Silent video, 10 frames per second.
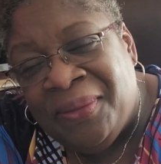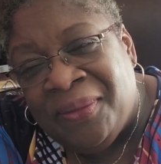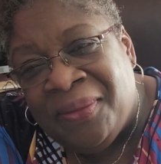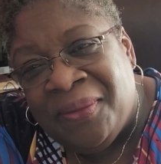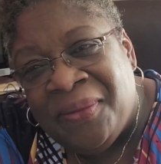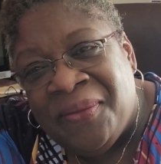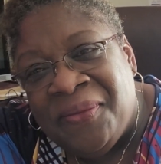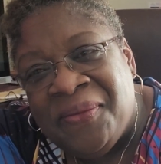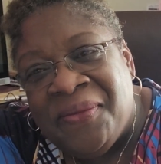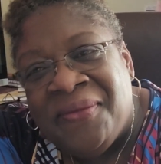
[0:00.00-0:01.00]

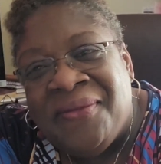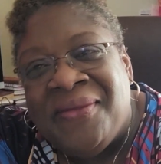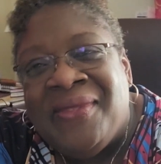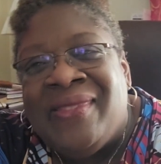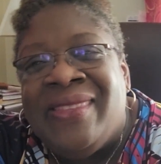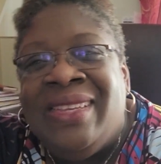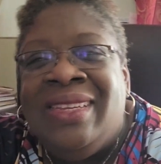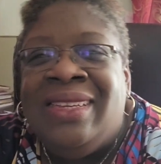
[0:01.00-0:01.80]
Nothing is said.